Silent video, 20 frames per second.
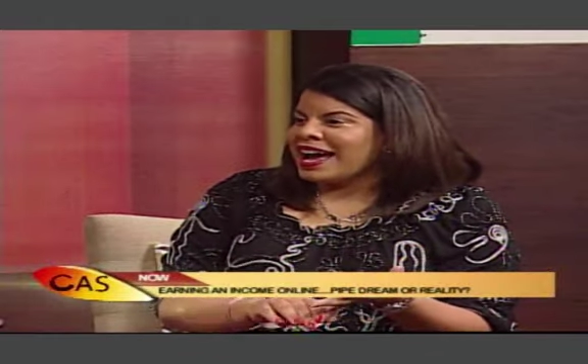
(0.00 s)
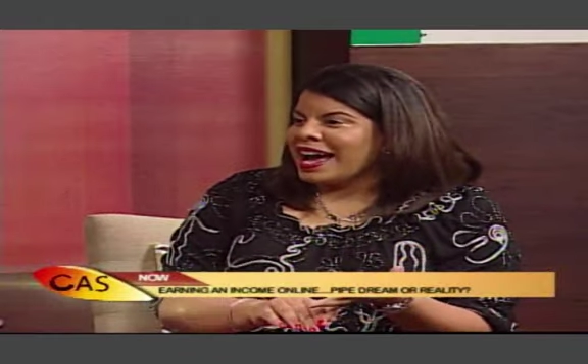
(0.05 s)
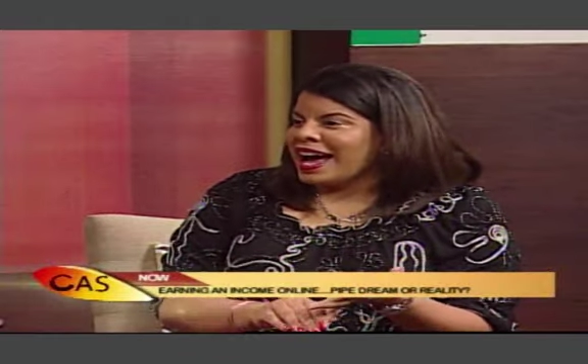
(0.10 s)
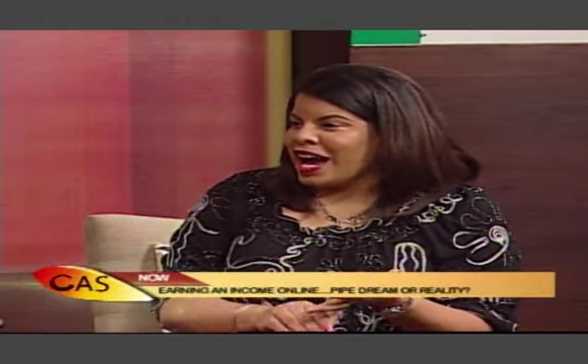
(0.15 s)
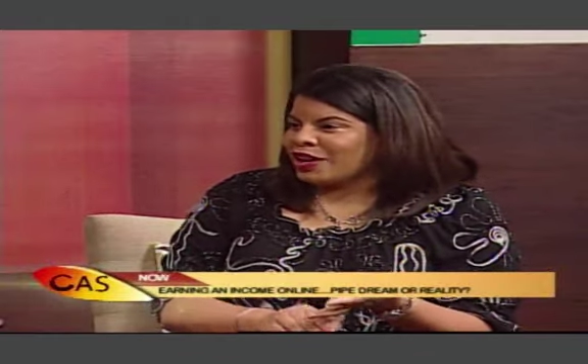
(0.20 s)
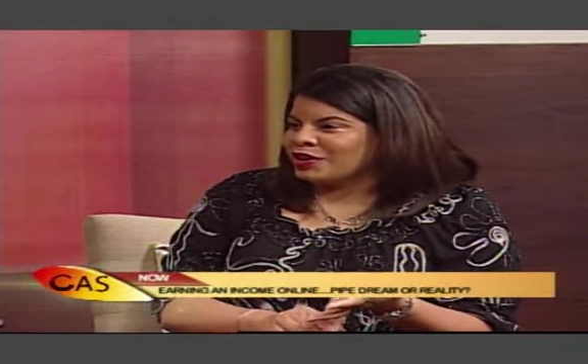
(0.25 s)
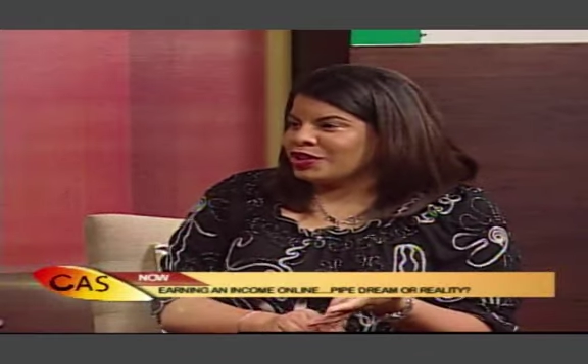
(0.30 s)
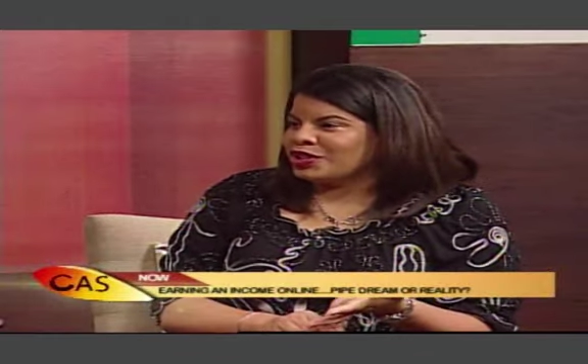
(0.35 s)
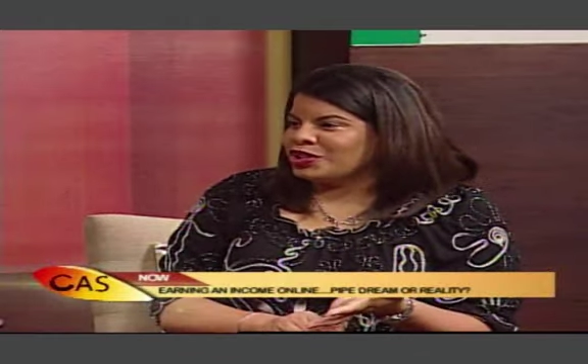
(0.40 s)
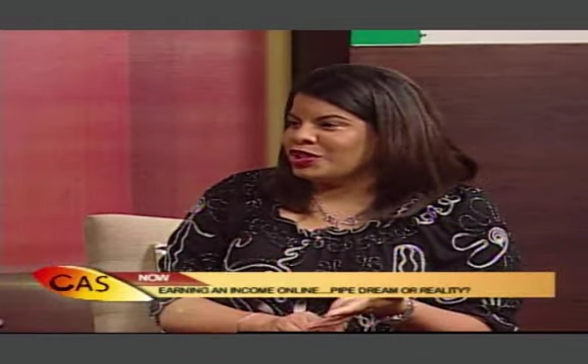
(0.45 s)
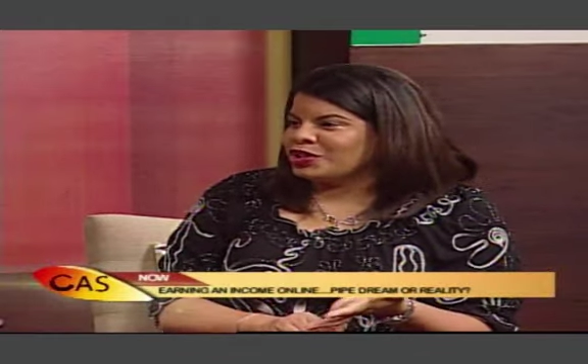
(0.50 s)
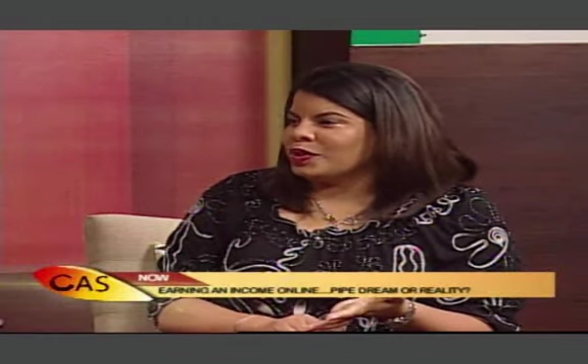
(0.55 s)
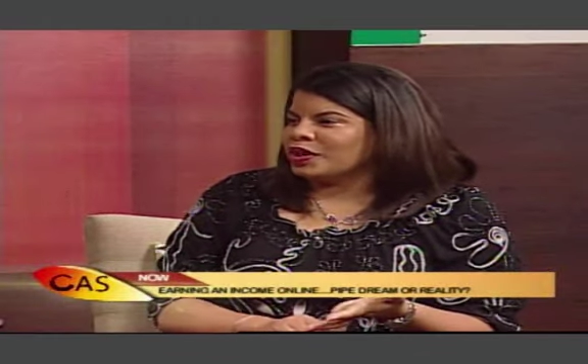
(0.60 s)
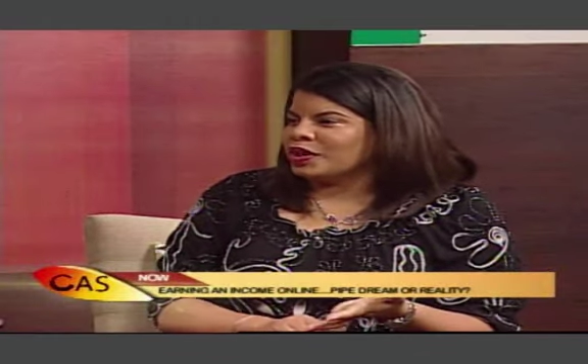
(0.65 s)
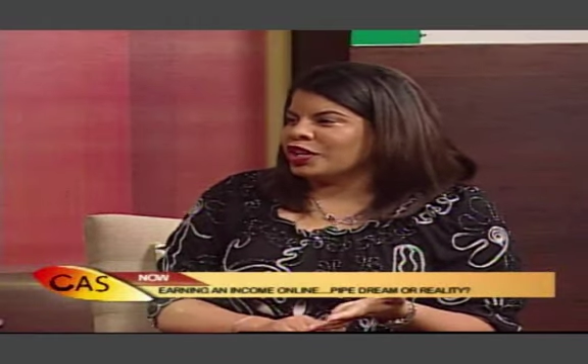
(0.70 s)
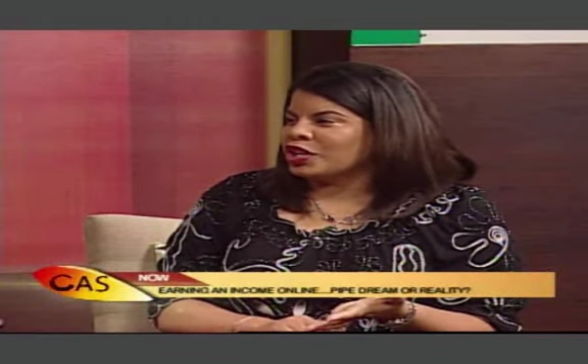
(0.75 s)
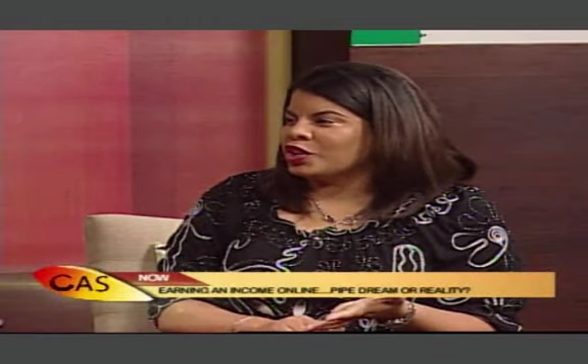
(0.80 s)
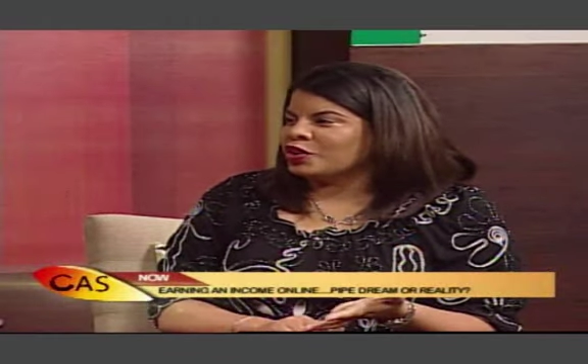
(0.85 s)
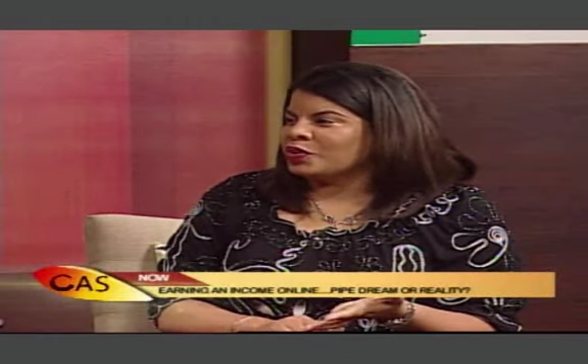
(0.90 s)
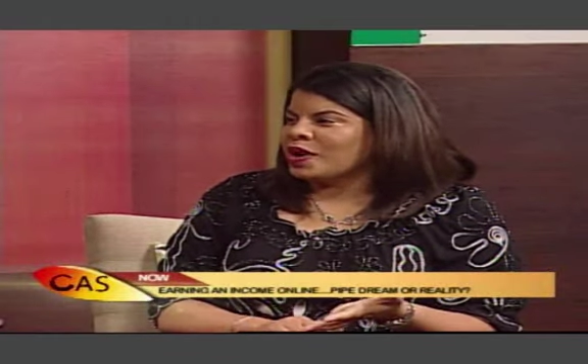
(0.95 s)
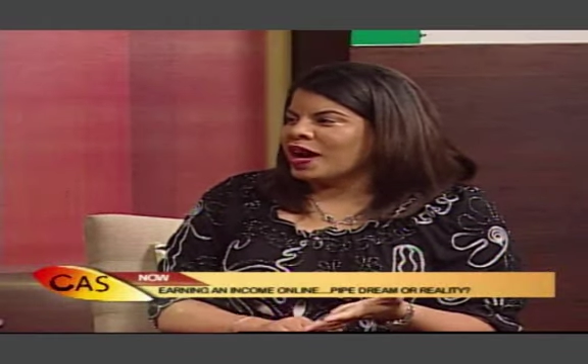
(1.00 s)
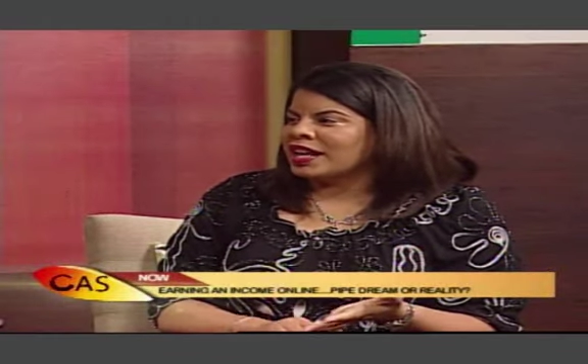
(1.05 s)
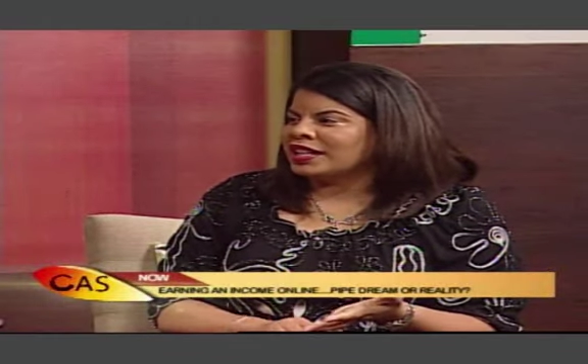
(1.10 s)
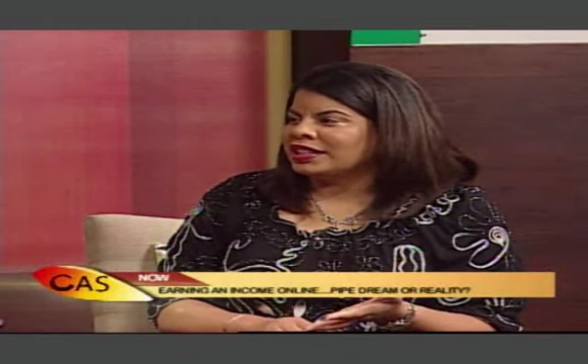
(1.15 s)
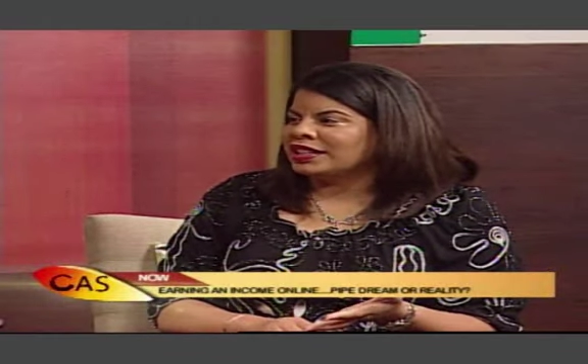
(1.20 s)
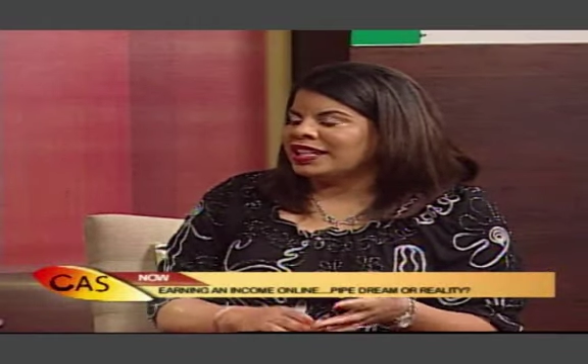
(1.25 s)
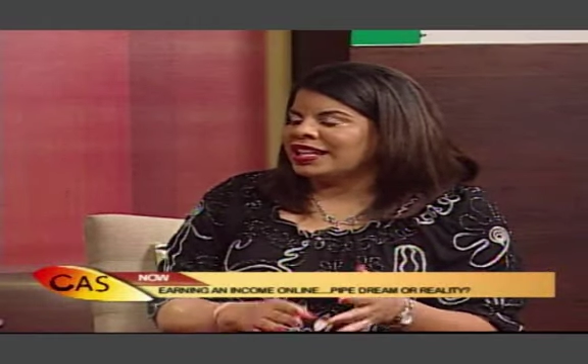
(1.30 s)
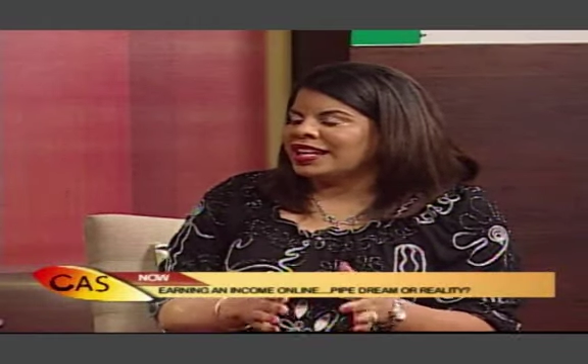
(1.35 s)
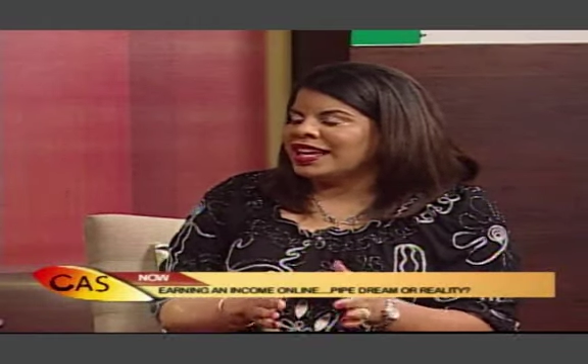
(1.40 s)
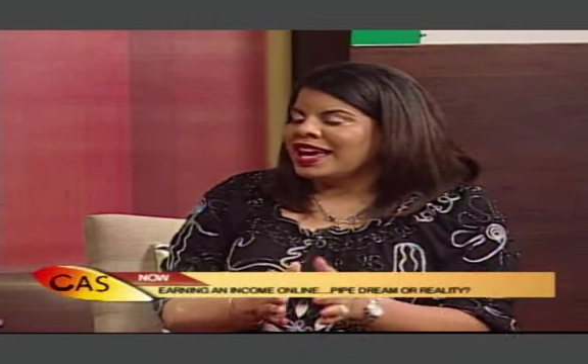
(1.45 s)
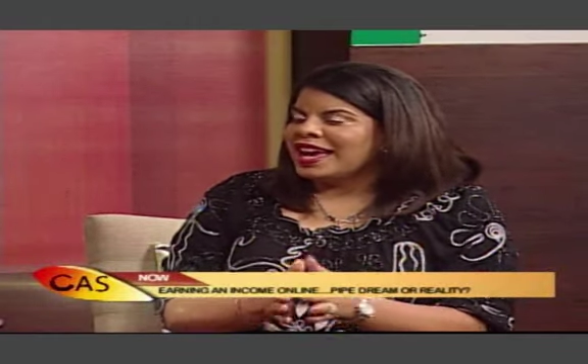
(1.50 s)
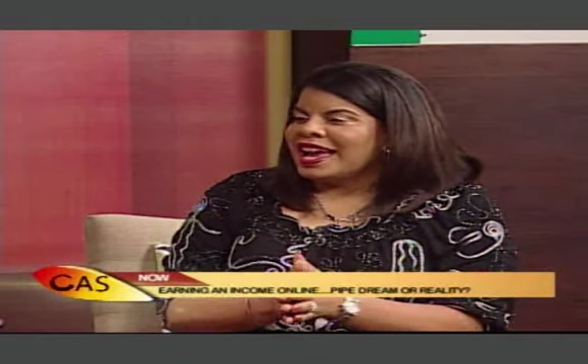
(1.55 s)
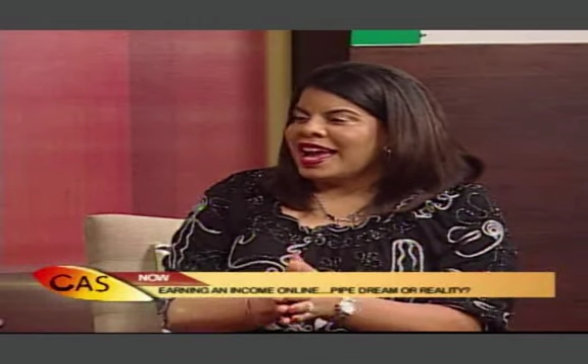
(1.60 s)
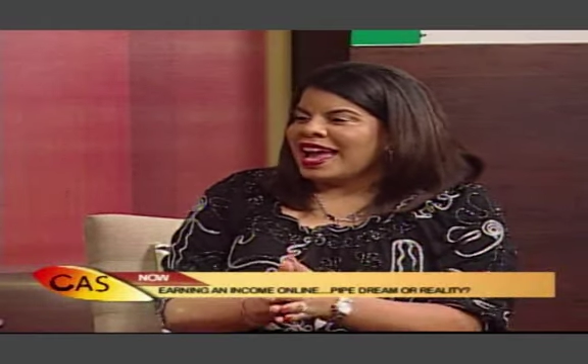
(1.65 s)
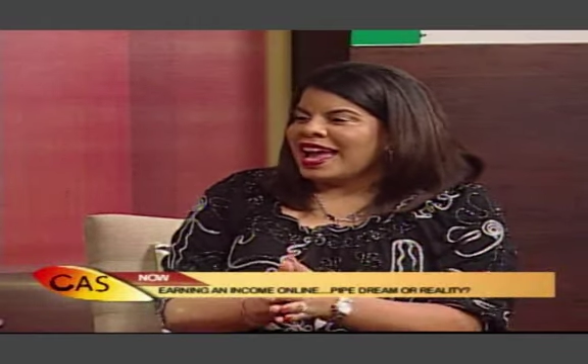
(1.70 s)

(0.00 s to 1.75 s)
how to do it correctly.